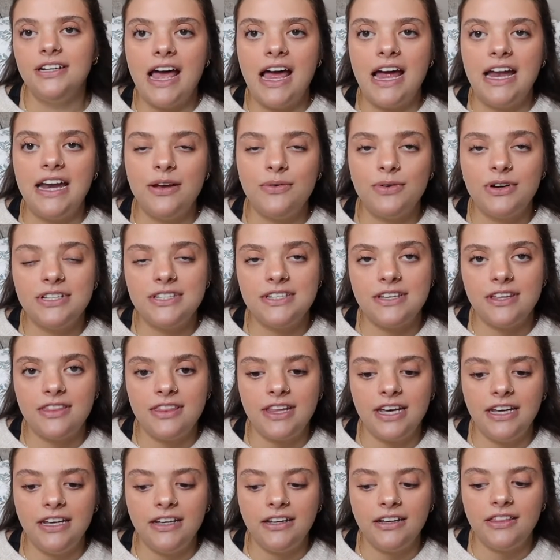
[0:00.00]
anyone to
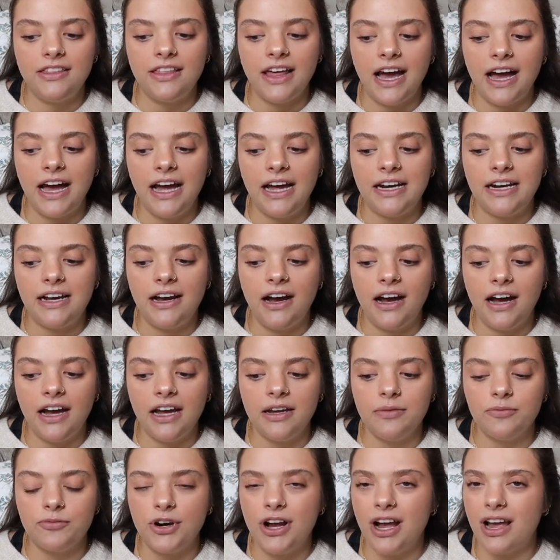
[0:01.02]
think that I
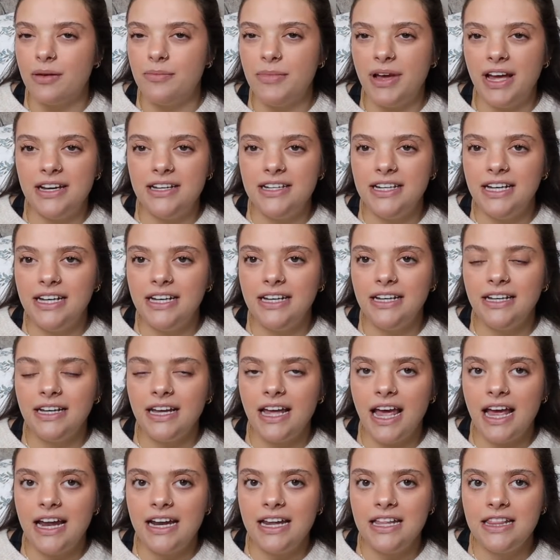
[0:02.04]
am
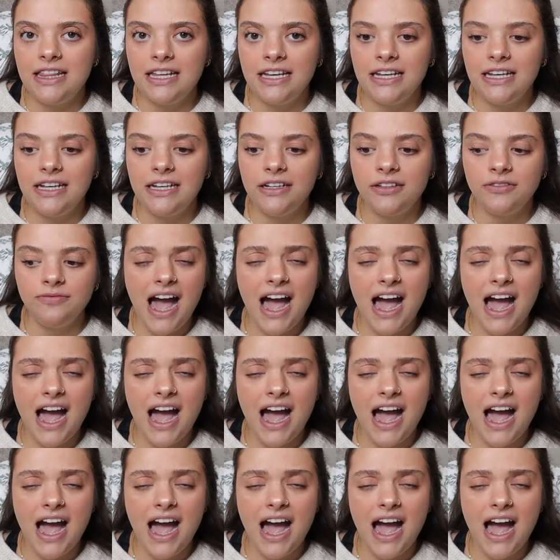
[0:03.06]
recommending anything.